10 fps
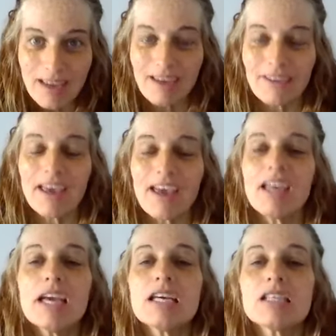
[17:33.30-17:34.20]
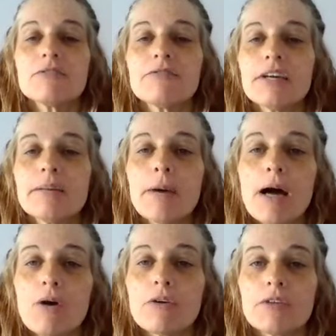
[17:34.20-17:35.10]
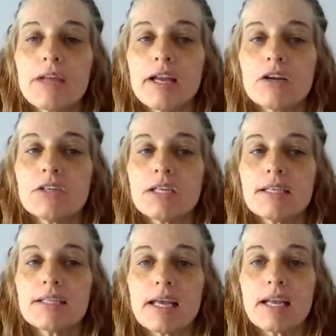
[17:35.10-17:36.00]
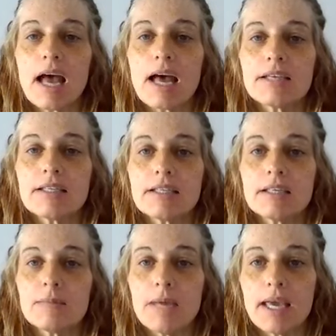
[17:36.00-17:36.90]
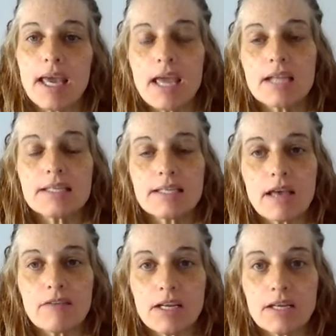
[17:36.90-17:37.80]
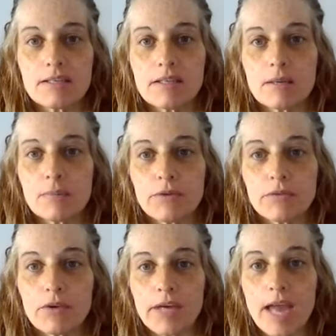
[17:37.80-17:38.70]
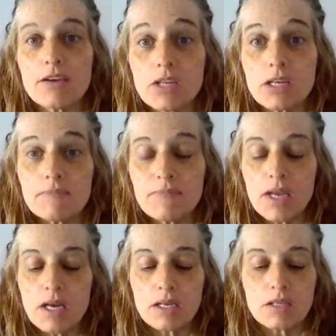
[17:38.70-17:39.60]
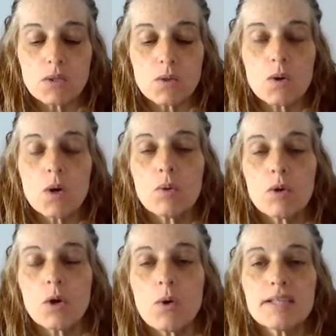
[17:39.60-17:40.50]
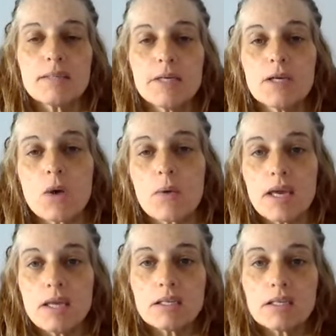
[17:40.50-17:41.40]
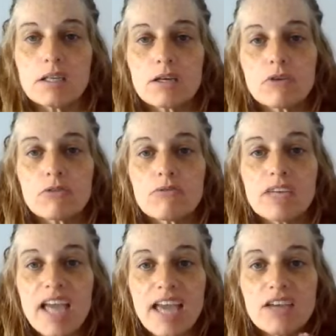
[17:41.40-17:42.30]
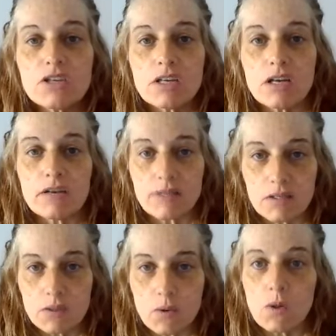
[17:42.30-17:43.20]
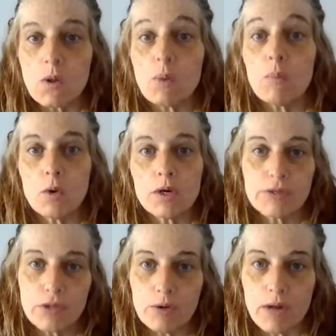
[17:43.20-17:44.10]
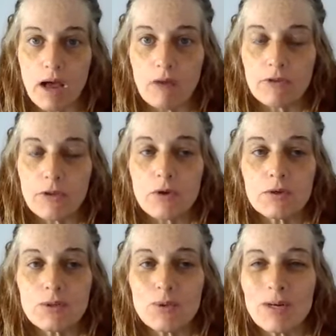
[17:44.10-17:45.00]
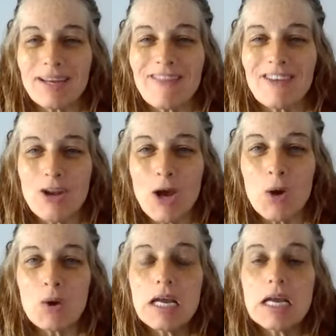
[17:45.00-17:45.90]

Okay, so very powerful energies, and as you may can seven is the number of creation. So we're going to be going into the creation of the soul more so now. For those who are in the know,